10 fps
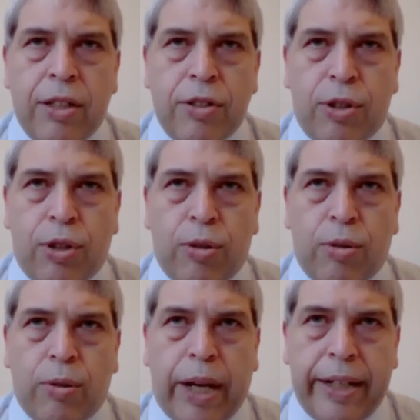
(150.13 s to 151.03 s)
So
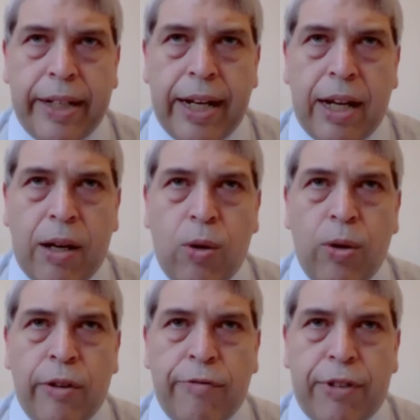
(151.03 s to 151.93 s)
right now,
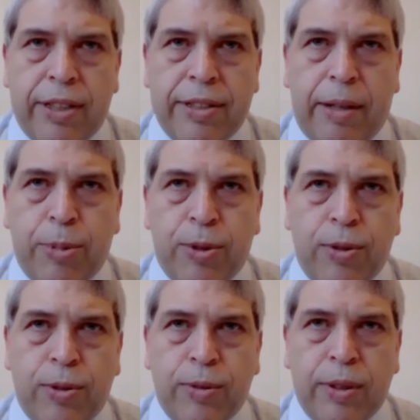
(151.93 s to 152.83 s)
for
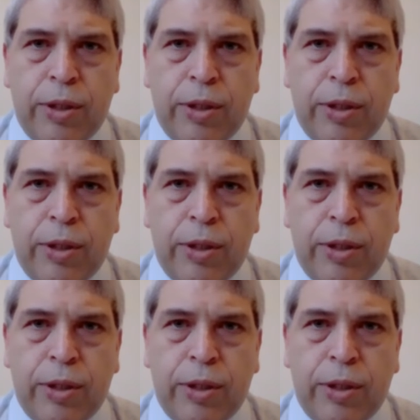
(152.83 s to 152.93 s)
example,